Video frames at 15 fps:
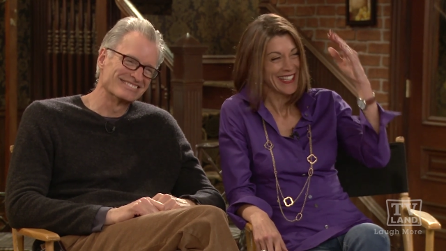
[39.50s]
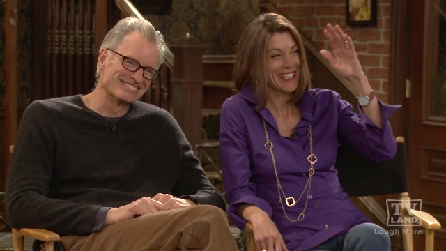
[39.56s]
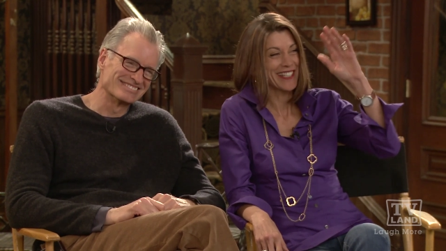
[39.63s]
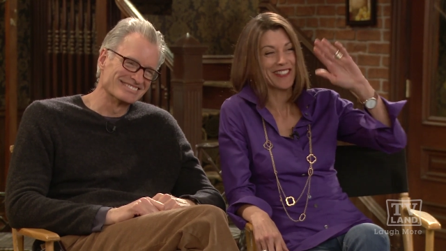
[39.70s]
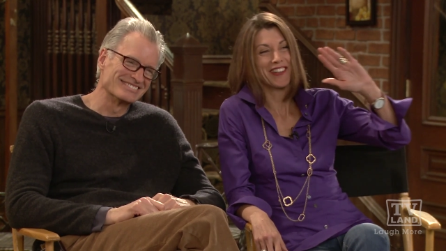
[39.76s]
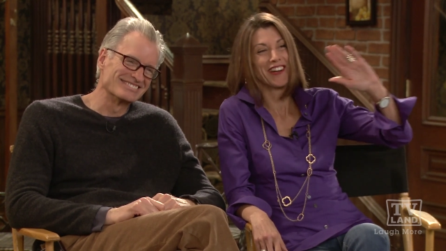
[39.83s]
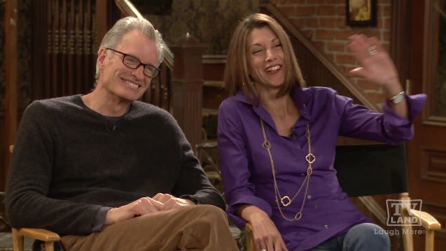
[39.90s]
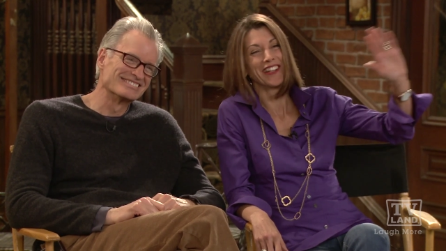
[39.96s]
Speaker 1: it's
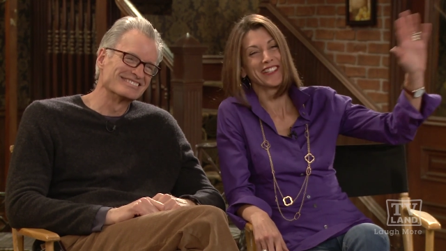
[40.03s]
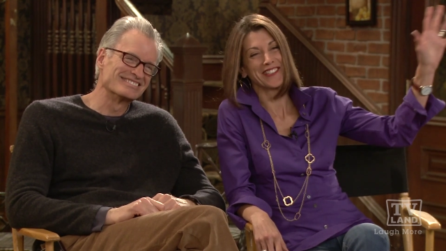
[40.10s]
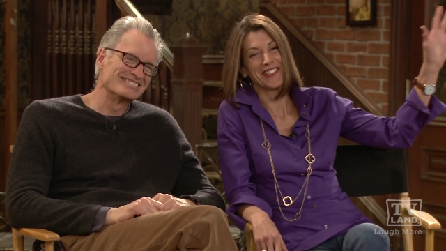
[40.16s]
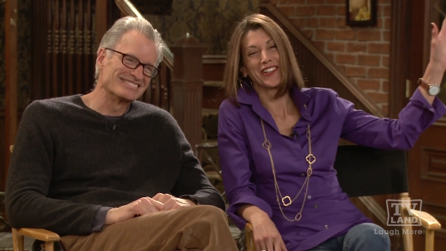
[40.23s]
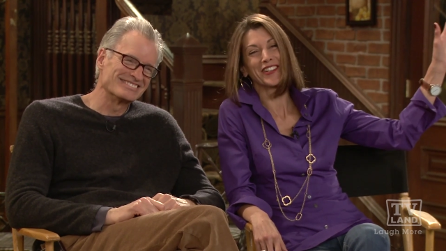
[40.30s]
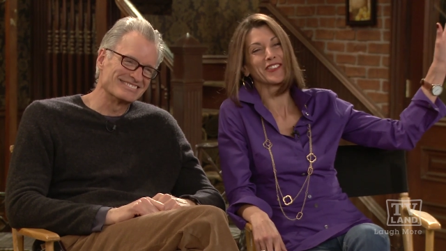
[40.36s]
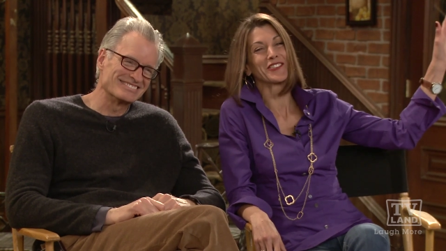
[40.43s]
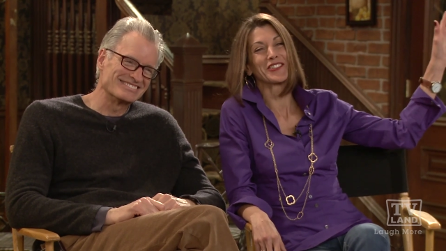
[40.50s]
all, it's
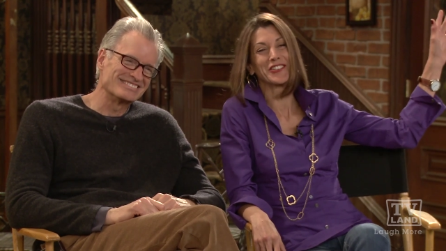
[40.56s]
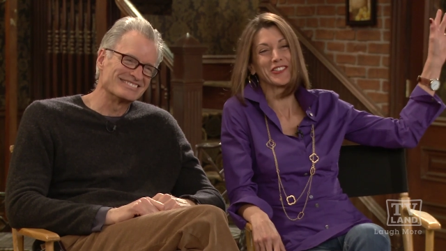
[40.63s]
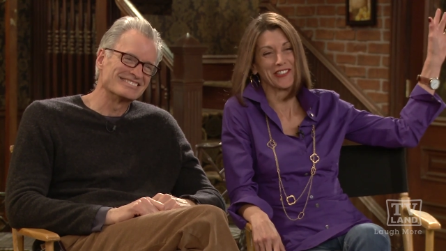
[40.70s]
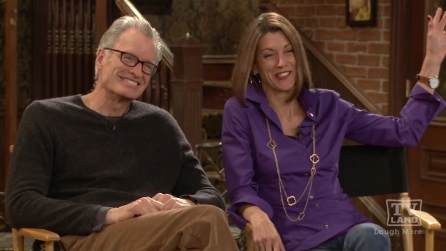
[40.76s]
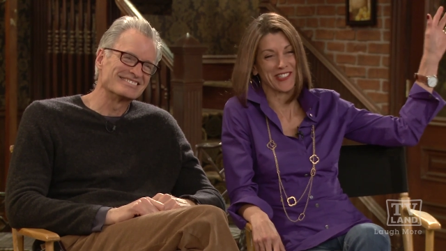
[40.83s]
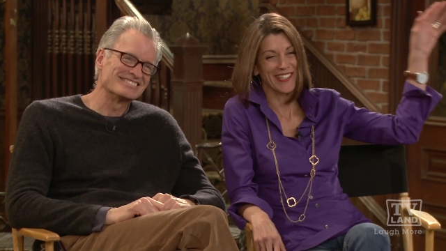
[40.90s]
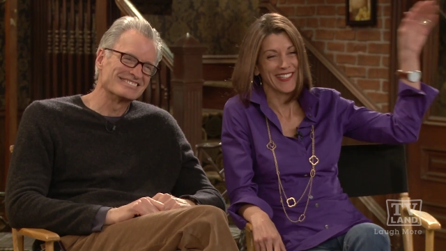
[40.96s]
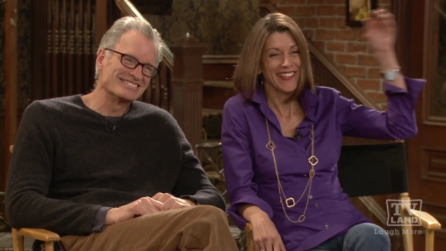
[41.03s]
all a
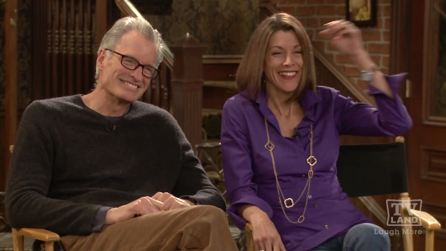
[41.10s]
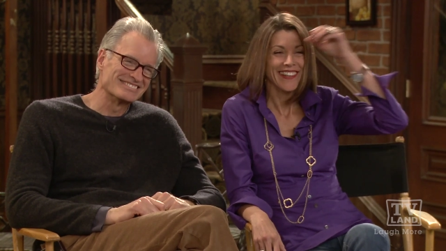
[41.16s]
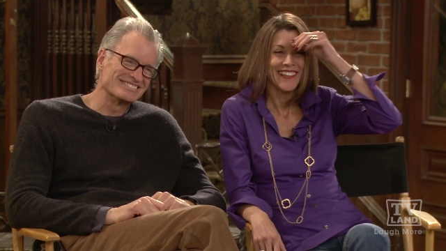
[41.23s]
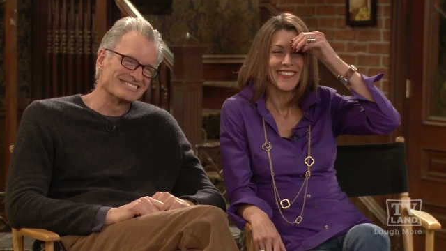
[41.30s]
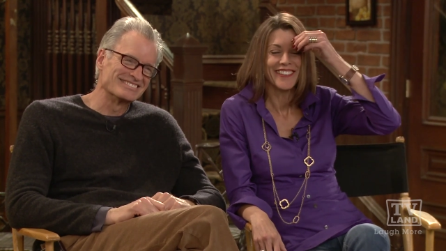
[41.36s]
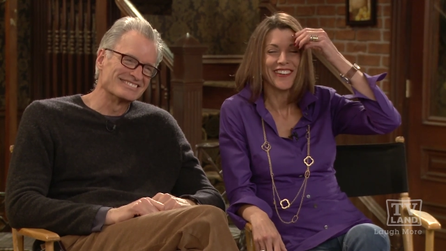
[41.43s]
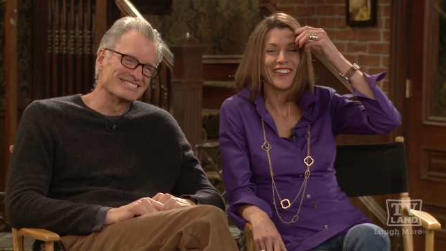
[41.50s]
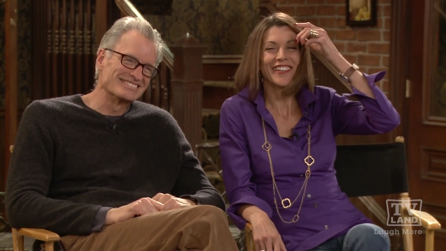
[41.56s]
ruse.
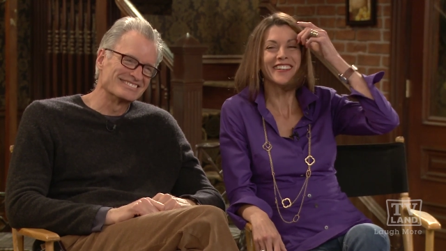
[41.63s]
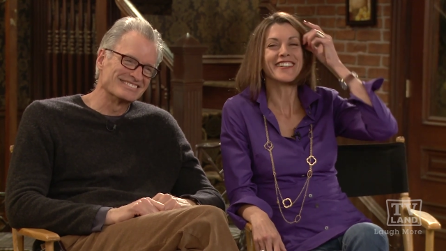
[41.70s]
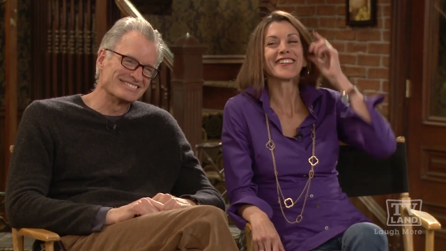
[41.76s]
No, he,